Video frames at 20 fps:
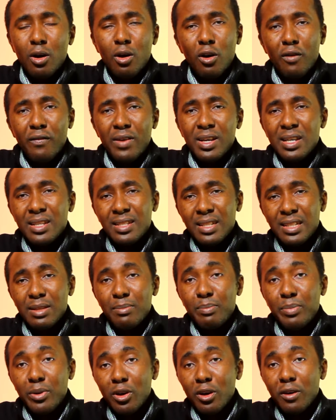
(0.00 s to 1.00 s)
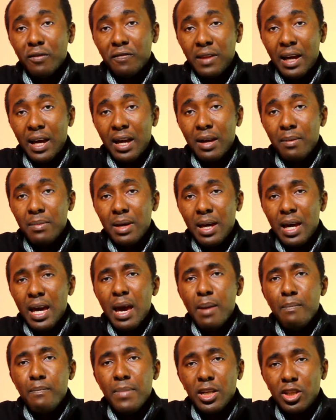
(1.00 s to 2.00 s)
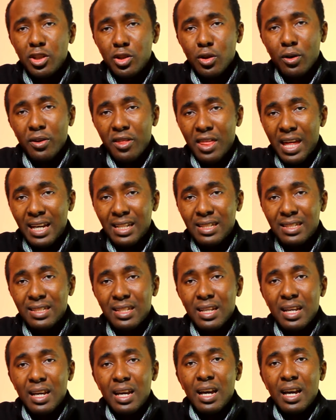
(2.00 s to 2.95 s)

over a certain period of time and make sure that